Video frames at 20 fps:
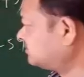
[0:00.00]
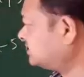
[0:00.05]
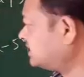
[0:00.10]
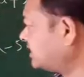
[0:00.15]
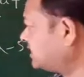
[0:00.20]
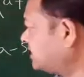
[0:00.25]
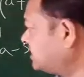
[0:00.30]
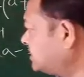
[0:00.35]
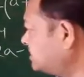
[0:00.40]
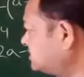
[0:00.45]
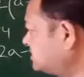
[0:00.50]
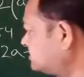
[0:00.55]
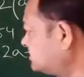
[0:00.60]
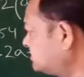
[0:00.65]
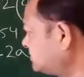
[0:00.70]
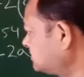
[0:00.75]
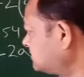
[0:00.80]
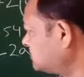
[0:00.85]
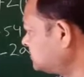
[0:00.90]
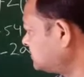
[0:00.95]
That
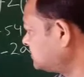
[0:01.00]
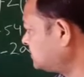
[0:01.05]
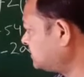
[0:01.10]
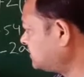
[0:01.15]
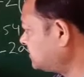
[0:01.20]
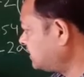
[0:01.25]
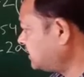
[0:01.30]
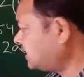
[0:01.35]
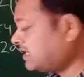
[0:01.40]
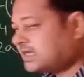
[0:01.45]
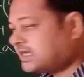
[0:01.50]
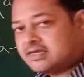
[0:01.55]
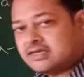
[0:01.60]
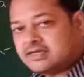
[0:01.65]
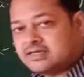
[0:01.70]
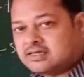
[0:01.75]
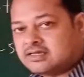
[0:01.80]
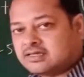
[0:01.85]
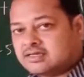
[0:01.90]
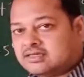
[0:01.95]
is
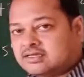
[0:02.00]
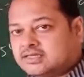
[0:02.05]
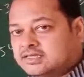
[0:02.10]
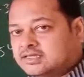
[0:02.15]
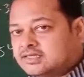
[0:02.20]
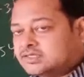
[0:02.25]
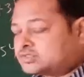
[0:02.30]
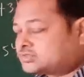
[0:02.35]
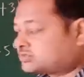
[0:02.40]
a.